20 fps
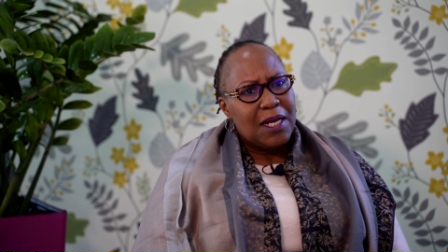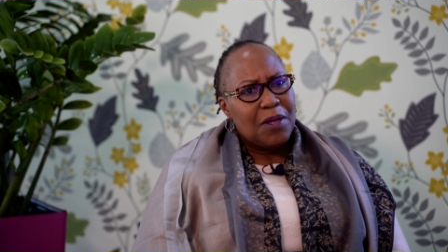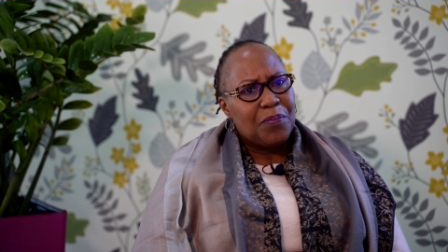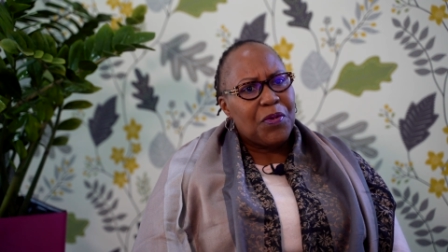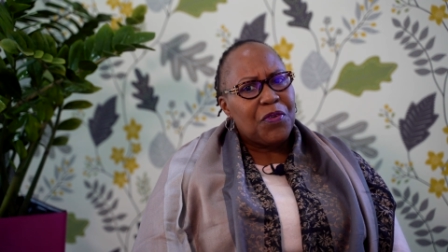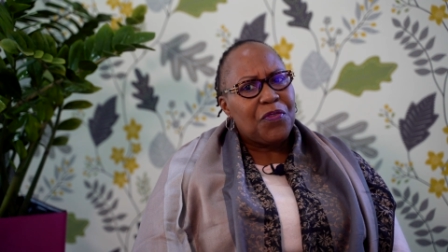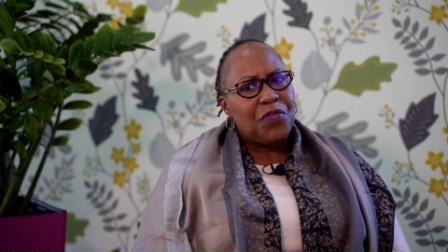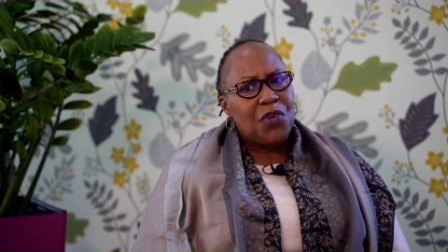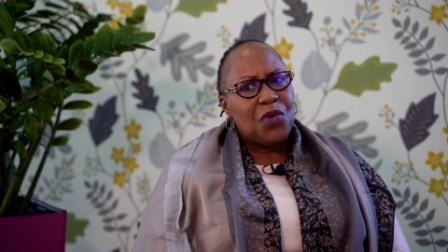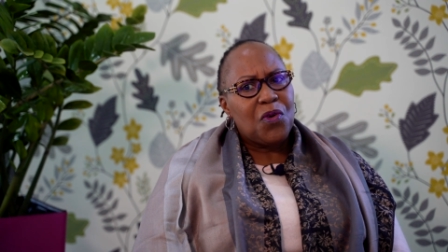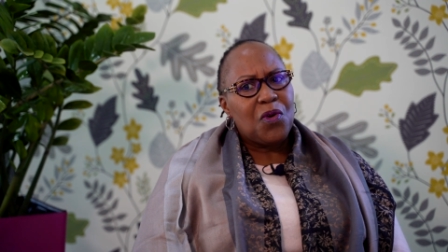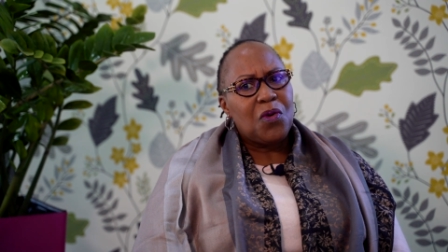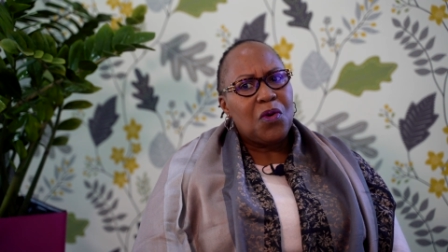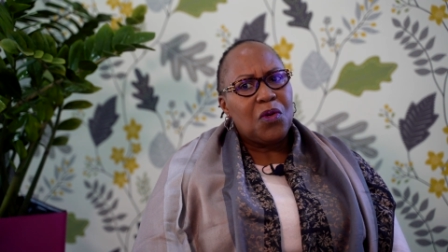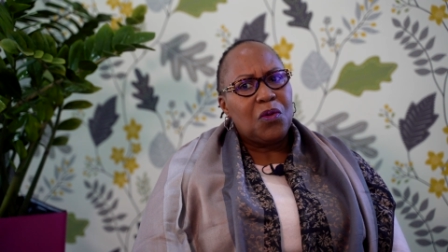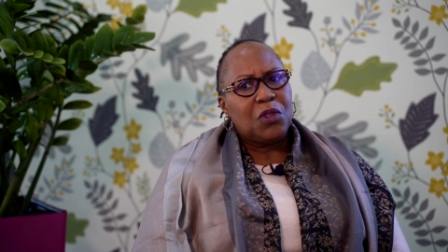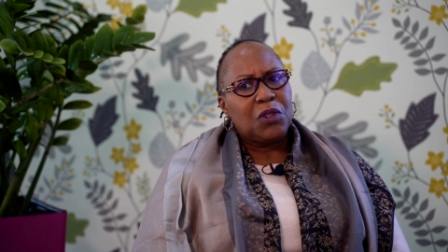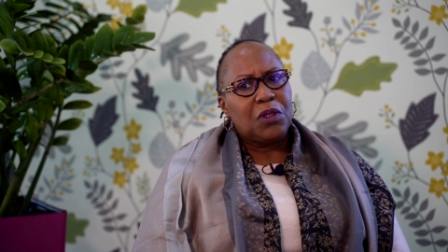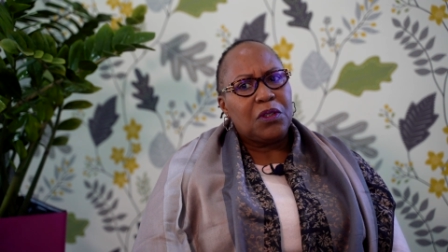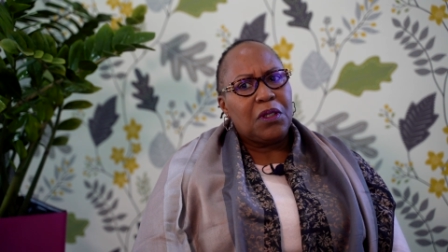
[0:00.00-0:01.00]

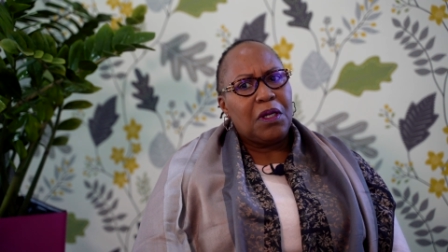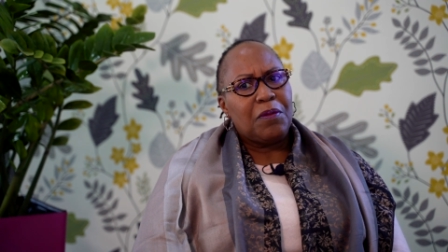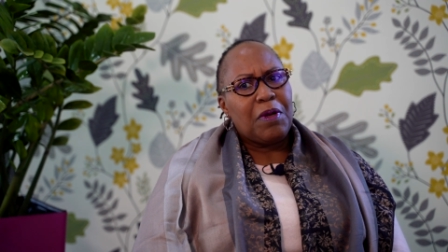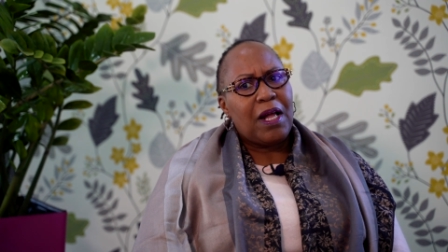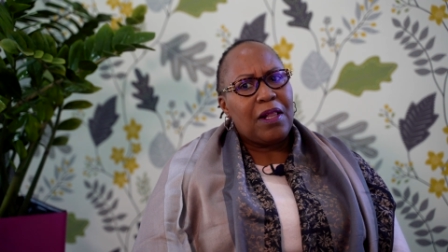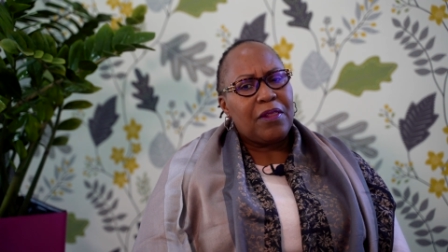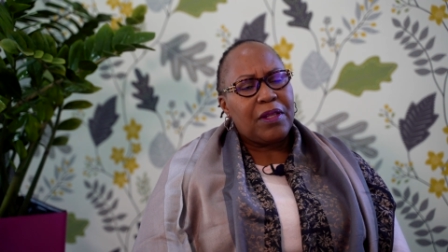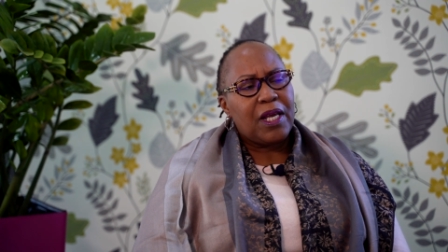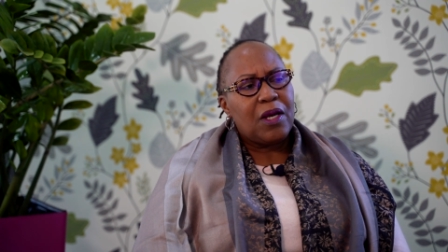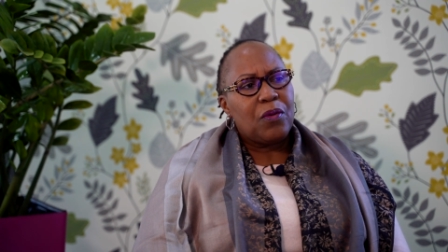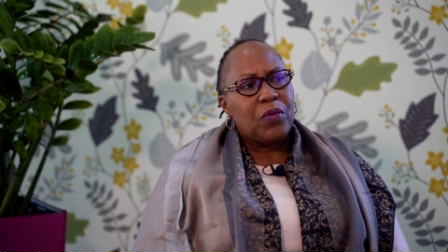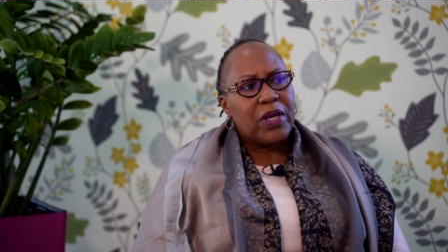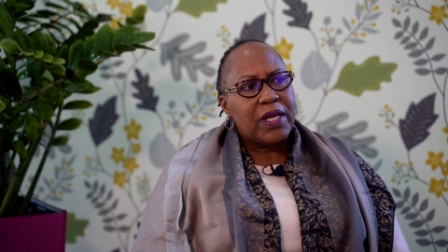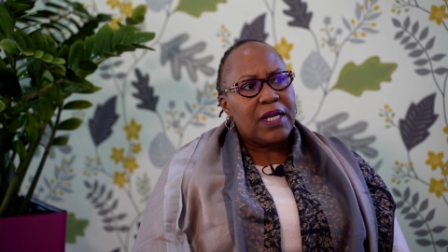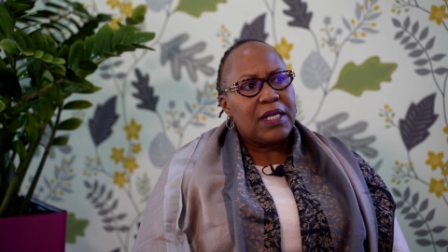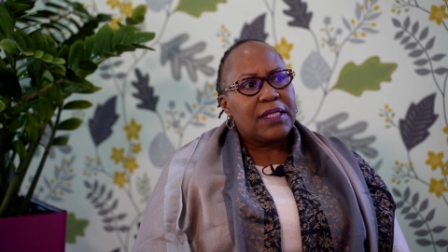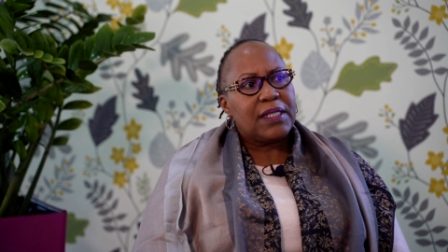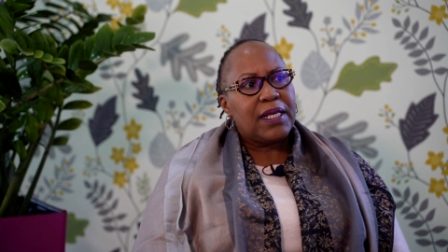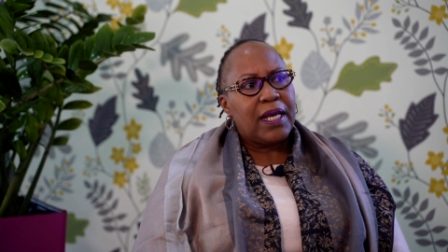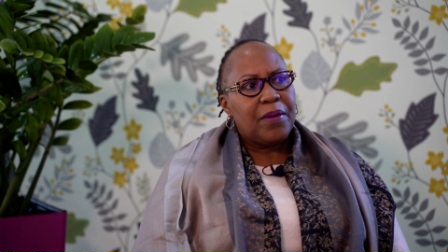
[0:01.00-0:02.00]
Before, healthcare
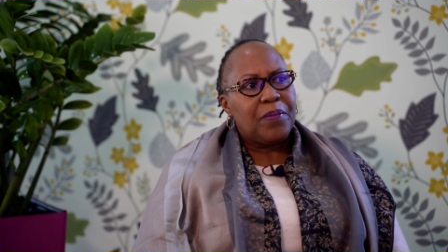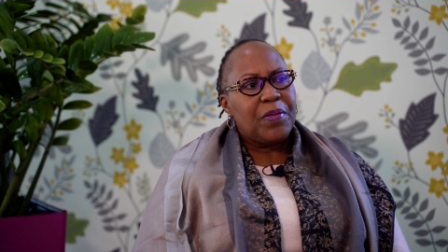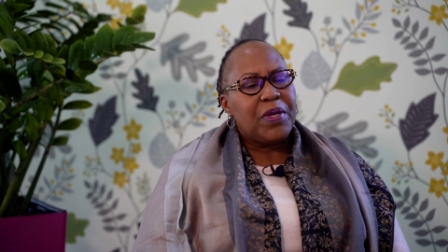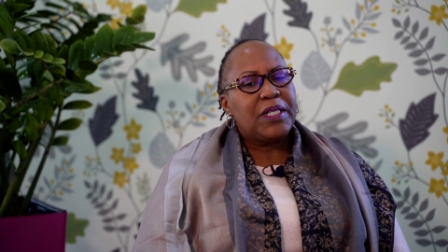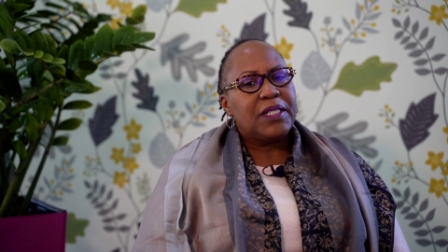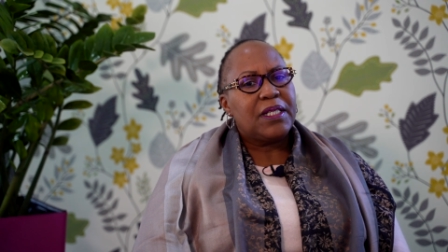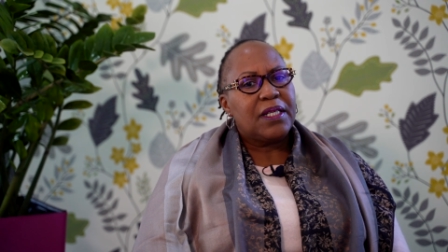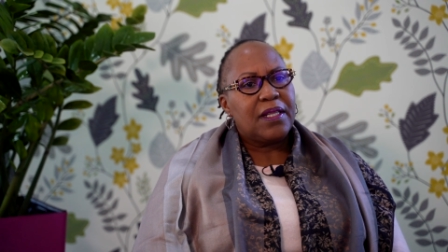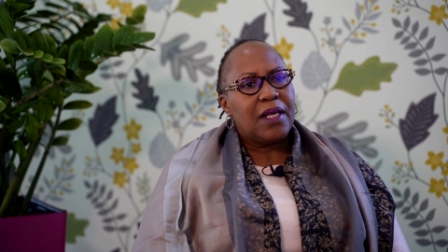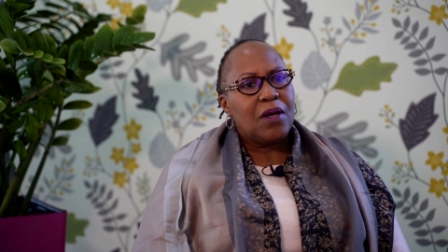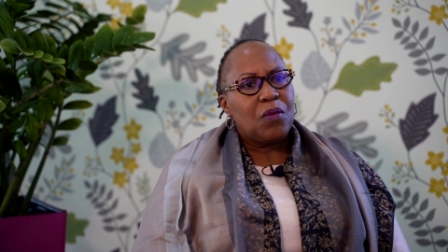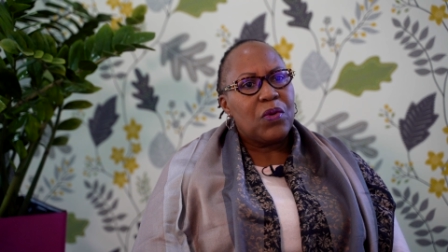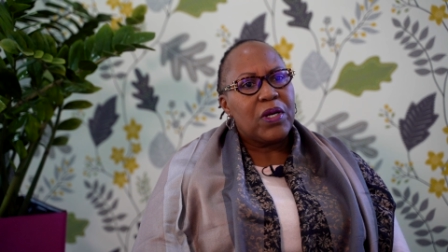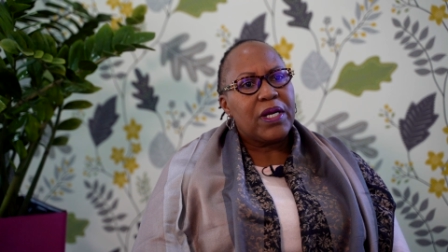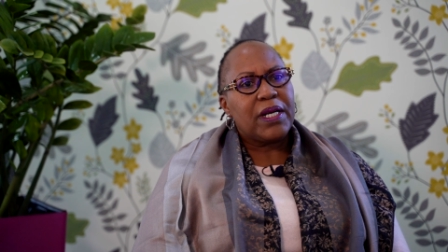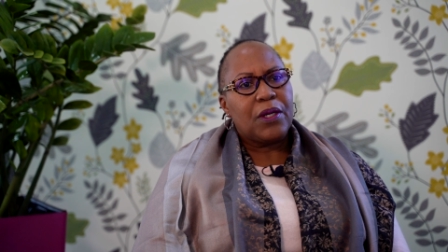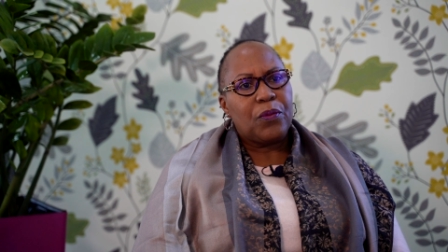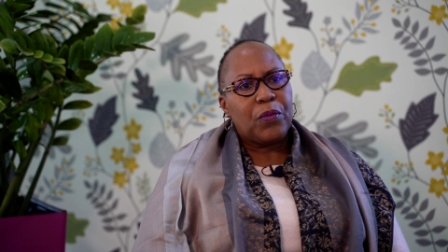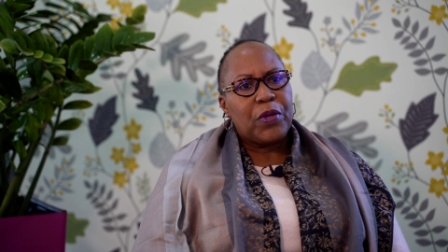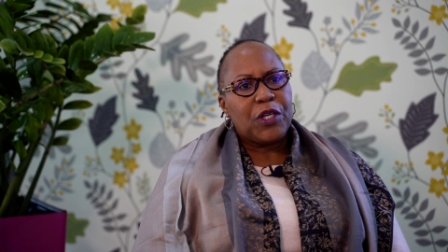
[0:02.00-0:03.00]
workers came in, did their
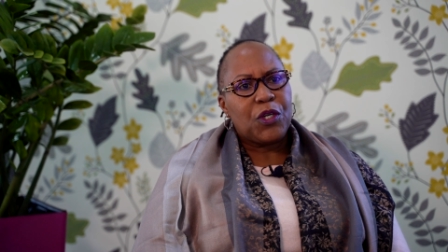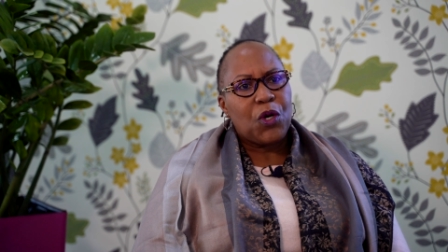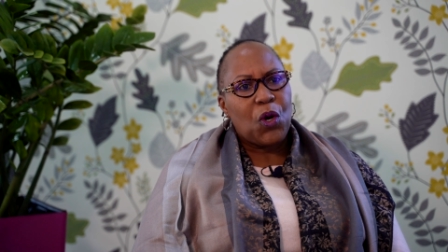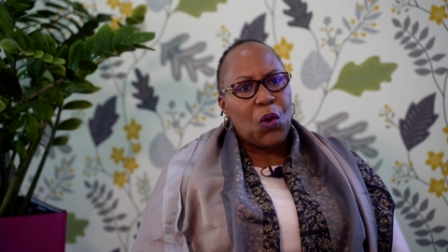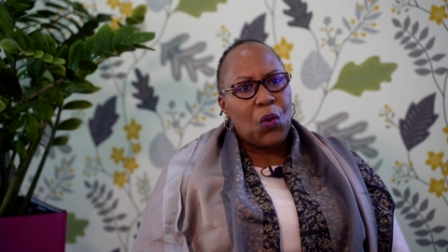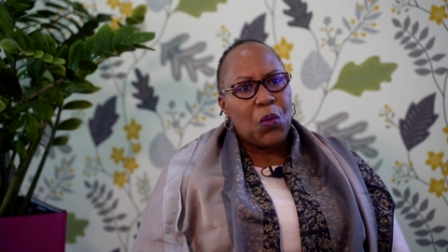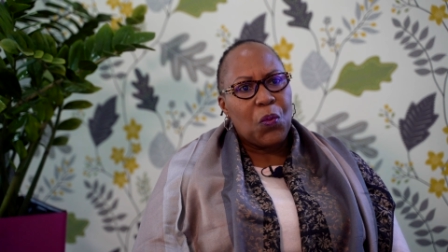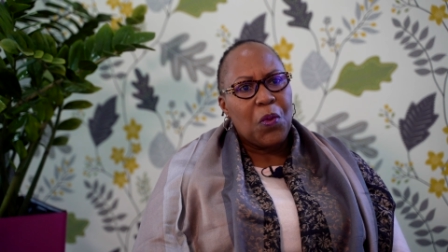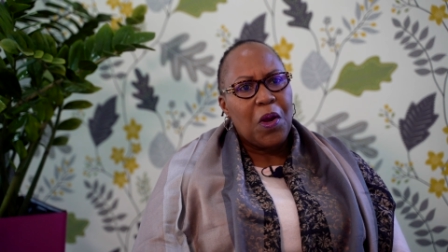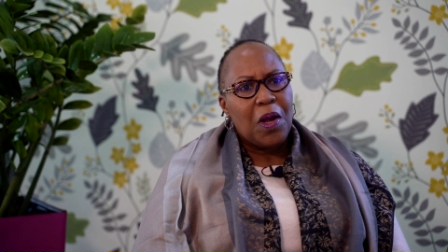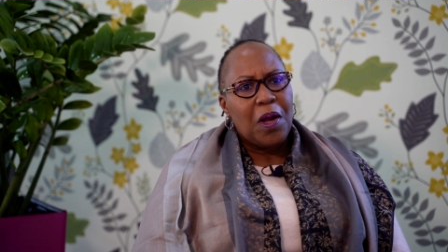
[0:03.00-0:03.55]
work and went home.